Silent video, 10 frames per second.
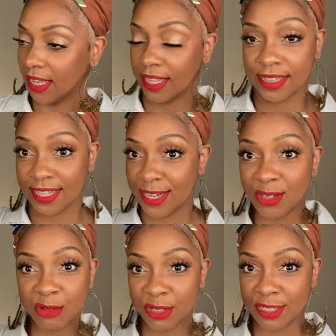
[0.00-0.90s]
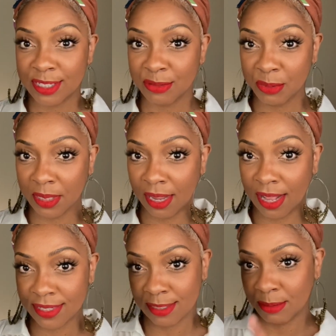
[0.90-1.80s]
These are just really
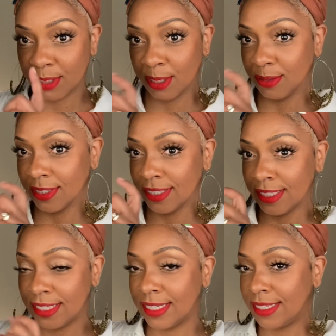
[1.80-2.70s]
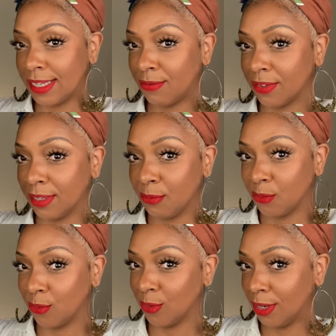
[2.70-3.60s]
awesome. So this is definitely
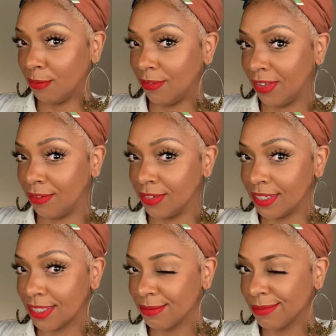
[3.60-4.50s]
one of my favorites.